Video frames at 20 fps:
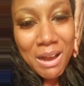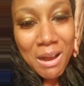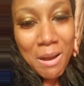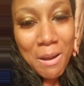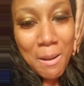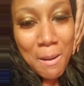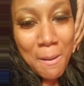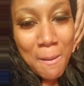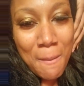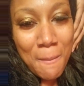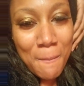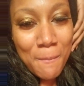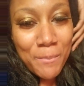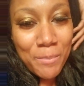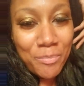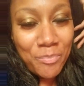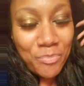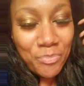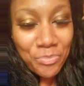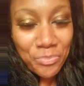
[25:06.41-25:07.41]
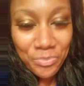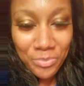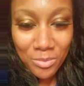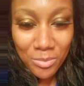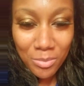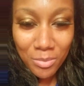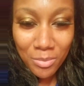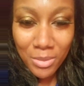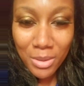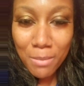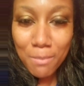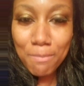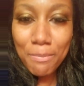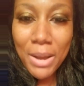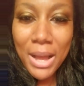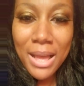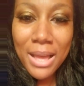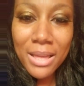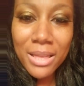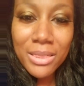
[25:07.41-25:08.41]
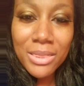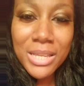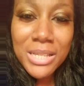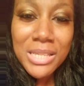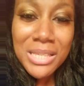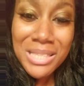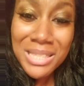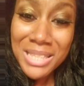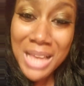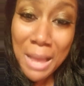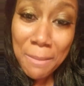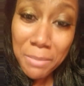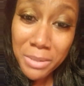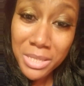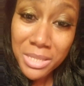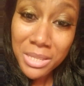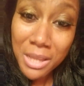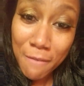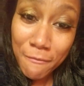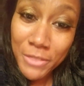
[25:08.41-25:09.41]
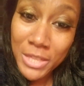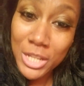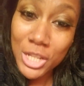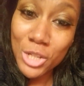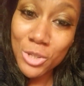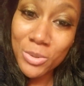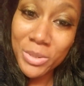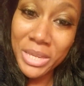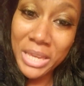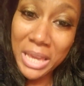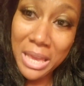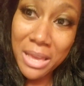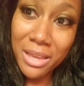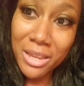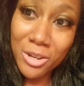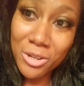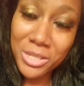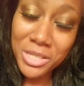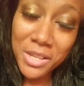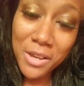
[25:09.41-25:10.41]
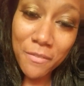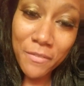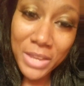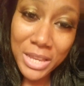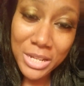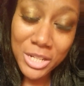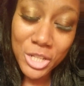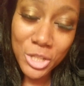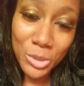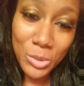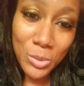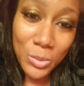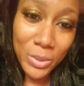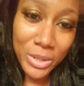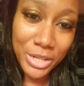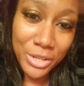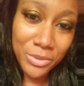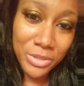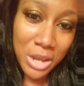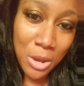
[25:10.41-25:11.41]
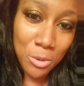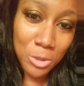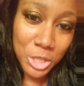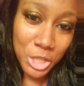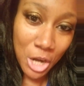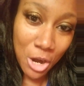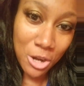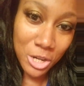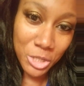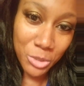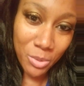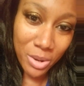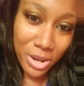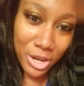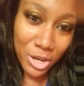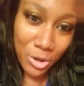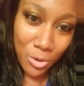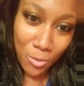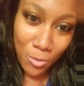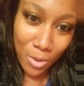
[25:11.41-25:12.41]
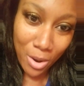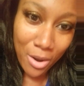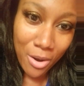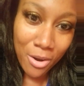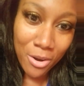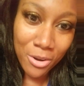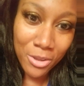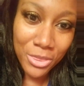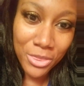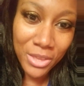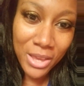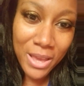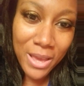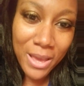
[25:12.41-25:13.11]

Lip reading: But this is the type of stuff that you get yourself into when you don't charge what you're worth.